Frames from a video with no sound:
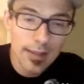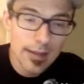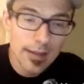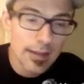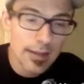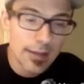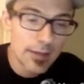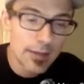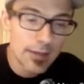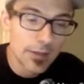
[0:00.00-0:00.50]

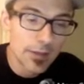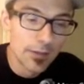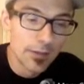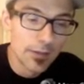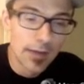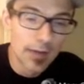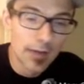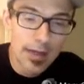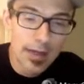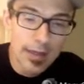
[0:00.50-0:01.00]
is to
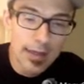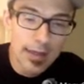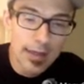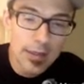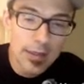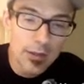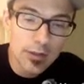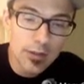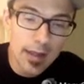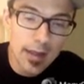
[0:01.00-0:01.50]
divide
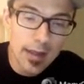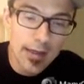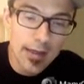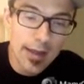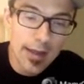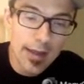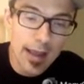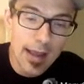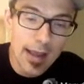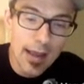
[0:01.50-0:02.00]
each line in
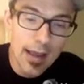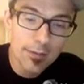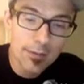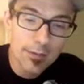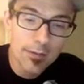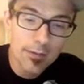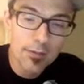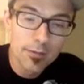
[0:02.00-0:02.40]
half.